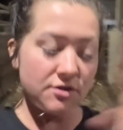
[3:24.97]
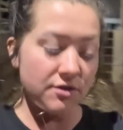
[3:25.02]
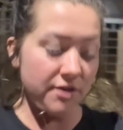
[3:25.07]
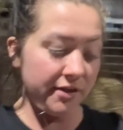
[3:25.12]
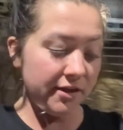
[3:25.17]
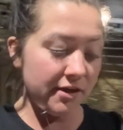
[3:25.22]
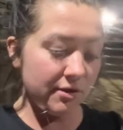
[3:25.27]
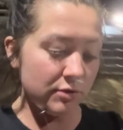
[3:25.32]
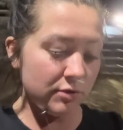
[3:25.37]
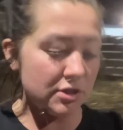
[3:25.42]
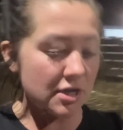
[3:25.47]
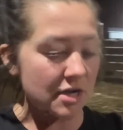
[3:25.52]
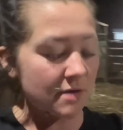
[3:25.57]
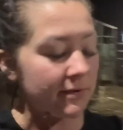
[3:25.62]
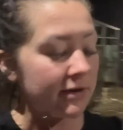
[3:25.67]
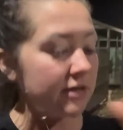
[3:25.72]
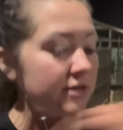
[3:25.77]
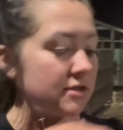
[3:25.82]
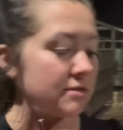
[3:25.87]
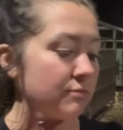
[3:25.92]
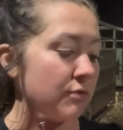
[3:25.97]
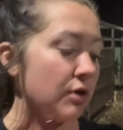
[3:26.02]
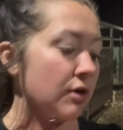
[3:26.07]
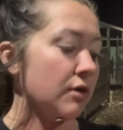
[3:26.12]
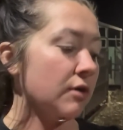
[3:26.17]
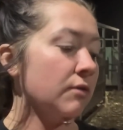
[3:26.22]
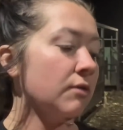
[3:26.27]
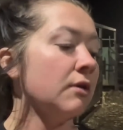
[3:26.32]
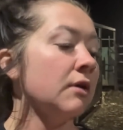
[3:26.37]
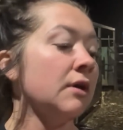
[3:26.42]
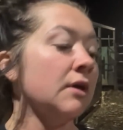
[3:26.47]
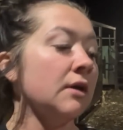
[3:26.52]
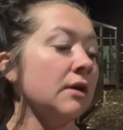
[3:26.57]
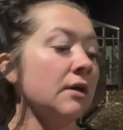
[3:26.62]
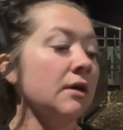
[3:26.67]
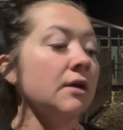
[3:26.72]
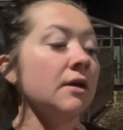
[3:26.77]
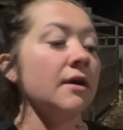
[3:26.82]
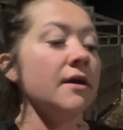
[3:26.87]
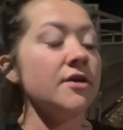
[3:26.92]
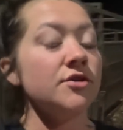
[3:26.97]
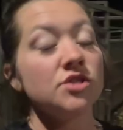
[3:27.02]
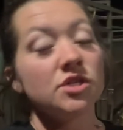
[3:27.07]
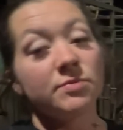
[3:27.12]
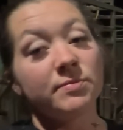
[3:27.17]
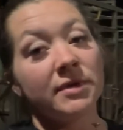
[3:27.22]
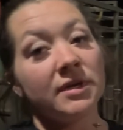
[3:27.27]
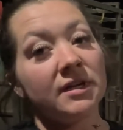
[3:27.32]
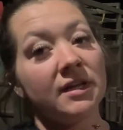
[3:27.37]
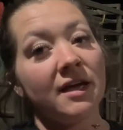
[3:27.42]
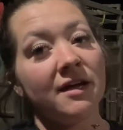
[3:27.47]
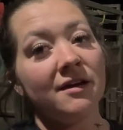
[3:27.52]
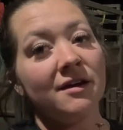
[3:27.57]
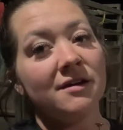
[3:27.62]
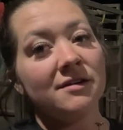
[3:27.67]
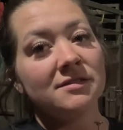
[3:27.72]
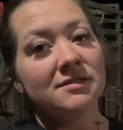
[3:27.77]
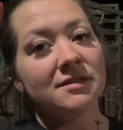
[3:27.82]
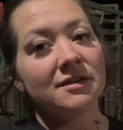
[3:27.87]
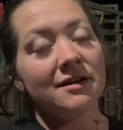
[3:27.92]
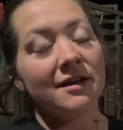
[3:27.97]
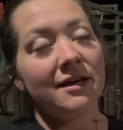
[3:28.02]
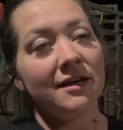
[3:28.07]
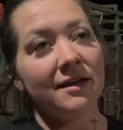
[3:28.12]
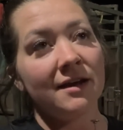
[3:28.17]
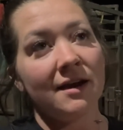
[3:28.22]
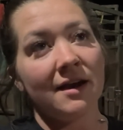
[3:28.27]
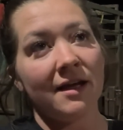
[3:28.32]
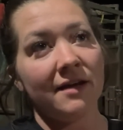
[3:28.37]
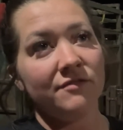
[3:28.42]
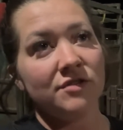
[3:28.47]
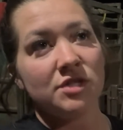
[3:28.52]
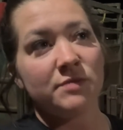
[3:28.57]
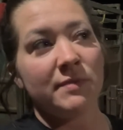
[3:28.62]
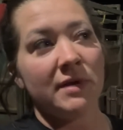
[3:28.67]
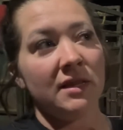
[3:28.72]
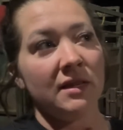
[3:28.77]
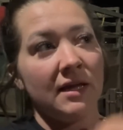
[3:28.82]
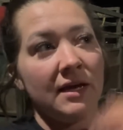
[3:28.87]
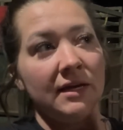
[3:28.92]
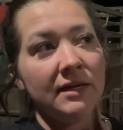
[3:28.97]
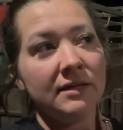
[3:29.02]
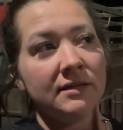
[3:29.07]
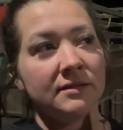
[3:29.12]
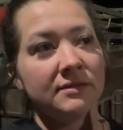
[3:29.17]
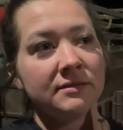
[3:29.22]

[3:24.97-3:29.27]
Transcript: in there. We'll talk about it tomorrow. It's just been chaos tonight, and I've just been like,